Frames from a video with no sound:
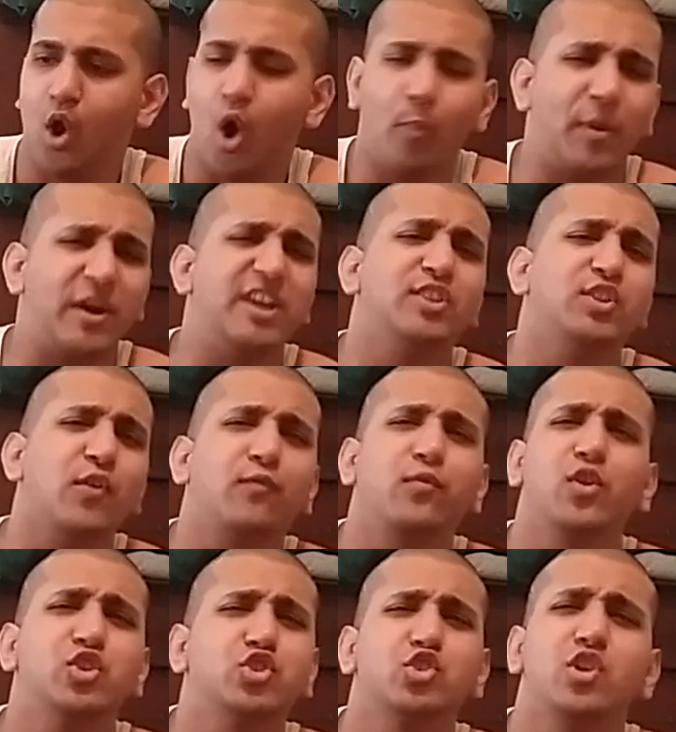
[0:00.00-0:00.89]
Oh, but
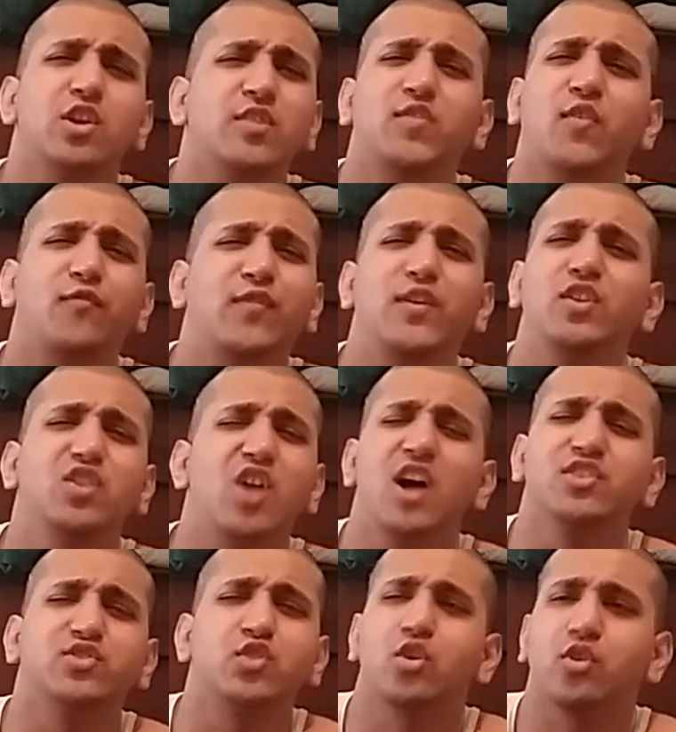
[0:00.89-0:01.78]
he shouldn't have defeated
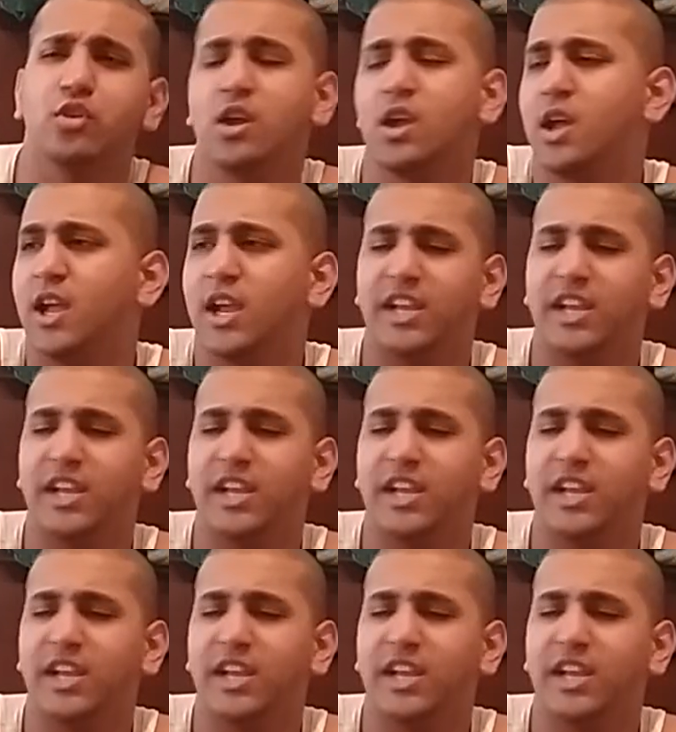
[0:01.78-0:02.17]
Lesnar.